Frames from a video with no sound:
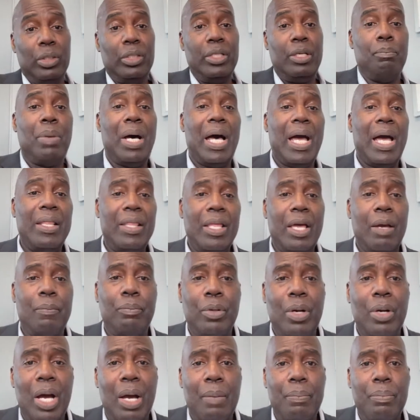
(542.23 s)
buy that
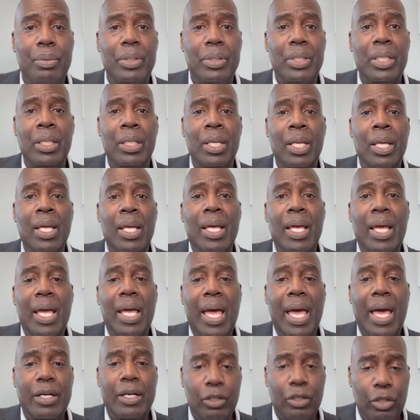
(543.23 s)
property
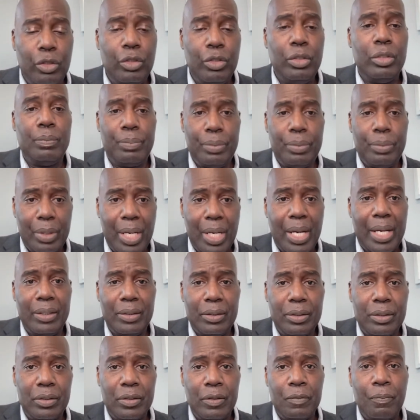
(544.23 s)
at a good
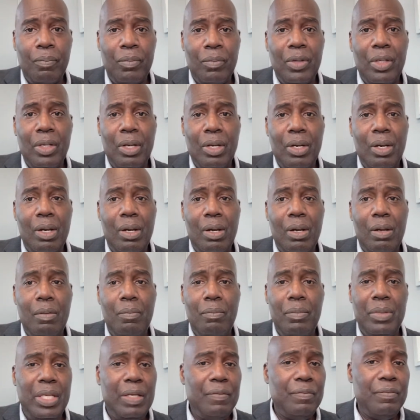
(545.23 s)
price,
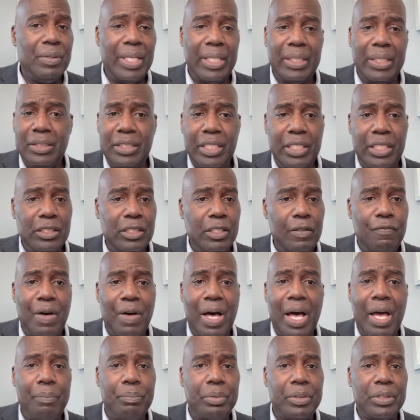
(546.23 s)
even like
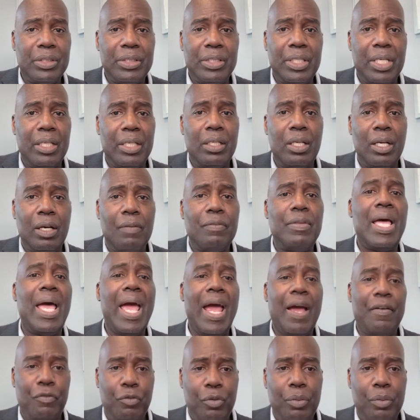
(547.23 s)
65% of the
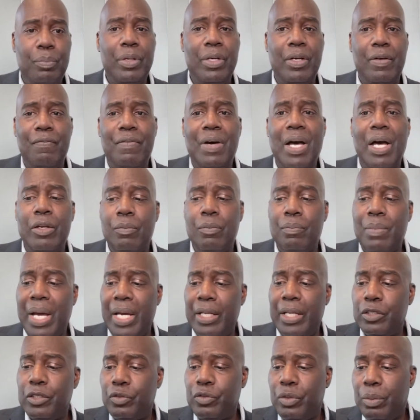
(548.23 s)
after repair value
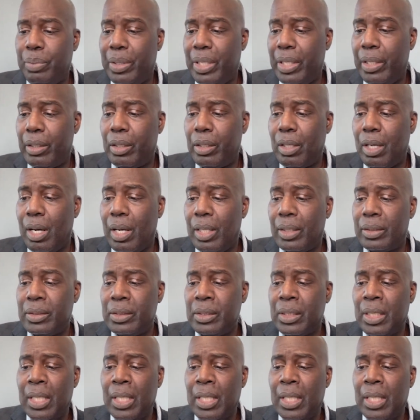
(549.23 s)
minus repair costs.